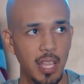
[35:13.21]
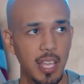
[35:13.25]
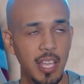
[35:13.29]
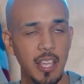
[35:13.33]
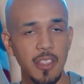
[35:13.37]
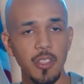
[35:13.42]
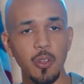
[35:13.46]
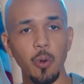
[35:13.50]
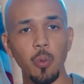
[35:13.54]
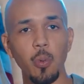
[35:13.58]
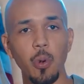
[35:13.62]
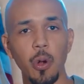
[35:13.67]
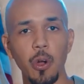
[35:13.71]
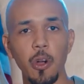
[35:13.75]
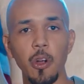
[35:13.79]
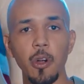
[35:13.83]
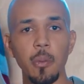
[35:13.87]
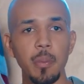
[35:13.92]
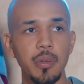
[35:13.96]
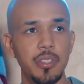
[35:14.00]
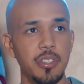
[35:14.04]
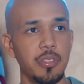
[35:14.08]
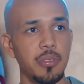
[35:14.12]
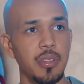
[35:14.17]
in the
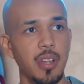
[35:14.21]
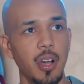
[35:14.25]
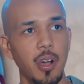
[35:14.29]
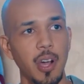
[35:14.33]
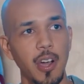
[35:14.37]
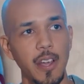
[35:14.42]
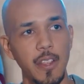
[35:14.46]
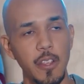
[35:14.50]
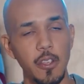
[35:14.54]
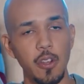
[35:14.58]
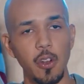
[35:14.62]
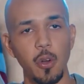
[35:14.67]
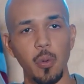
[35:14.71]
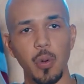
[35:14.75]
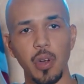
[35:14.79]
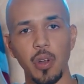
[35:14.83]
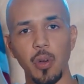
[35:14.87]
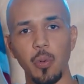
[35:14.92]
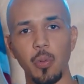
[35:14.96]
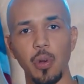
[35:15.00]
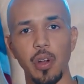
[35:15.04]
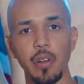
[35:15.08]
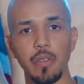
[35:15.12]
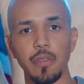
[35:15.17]
world, but you don't want
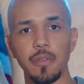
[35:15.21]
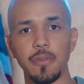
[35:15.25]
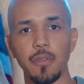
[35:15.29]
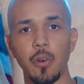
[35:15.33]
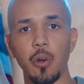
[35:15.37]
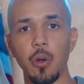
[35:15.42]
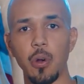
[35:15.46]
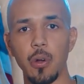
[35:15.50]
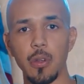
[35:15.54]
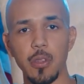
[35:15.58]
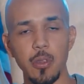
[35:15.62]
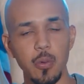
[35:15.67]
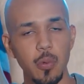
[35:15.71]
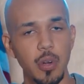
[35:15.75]
to work for it.